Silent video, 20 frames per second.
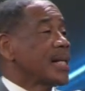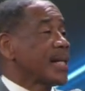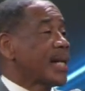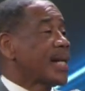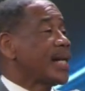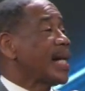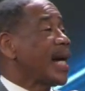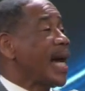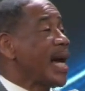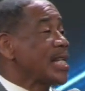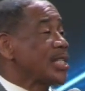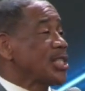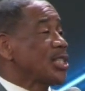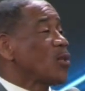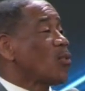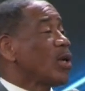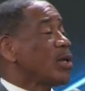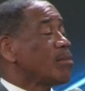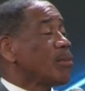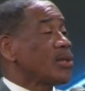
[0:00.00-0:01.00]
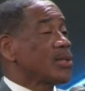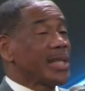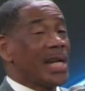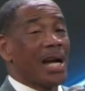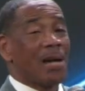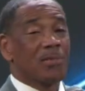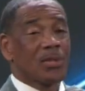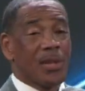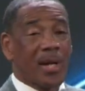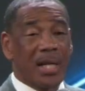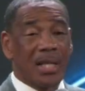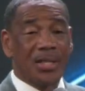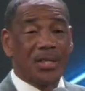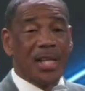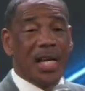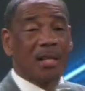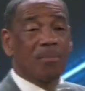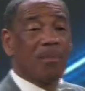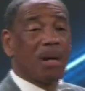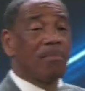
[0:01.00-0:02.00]
Can I ask you one more time so I can
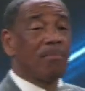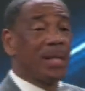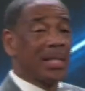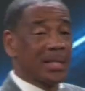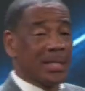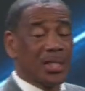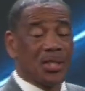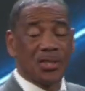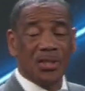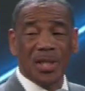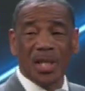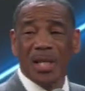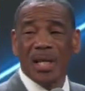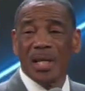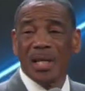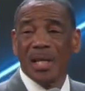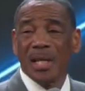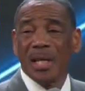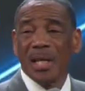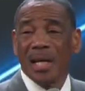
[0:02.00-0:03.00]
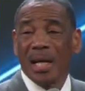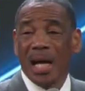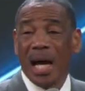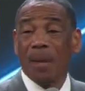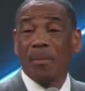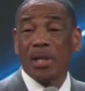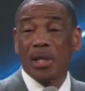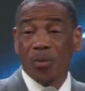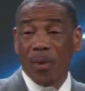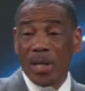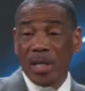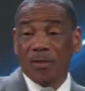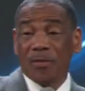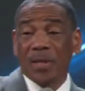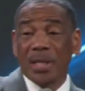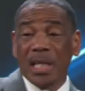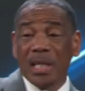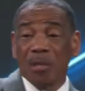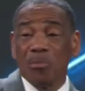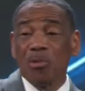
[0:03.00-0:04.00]
check my message? How many ready
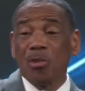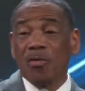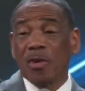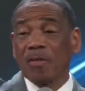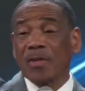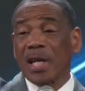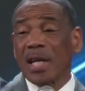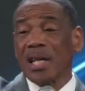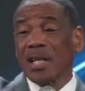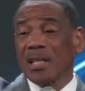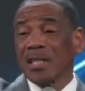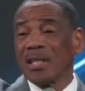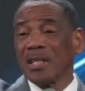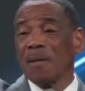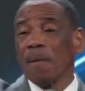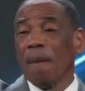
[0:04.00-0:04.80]
for another move of God?